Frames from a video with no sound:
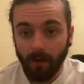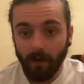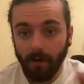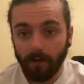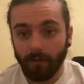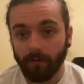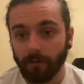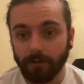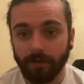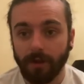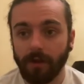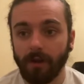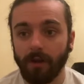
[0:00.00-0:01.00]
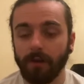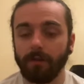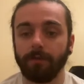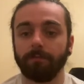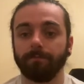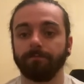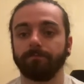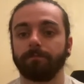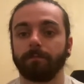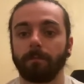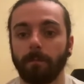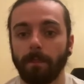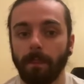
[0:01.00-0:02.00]
Hey folks, so
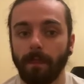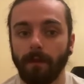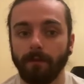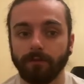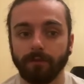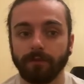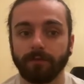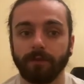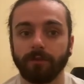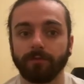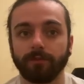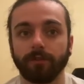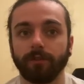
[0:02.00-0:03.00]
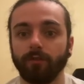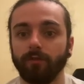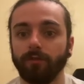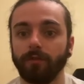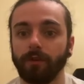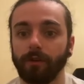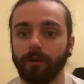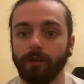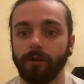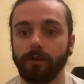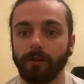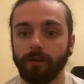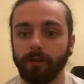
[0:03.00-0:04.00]
this week I'm just going to go
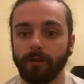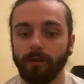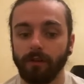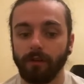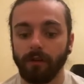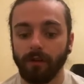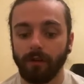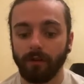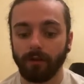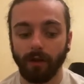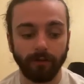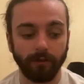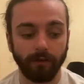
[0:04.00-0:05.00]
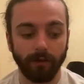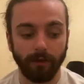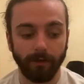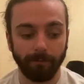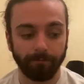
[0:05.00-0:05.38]
over kind of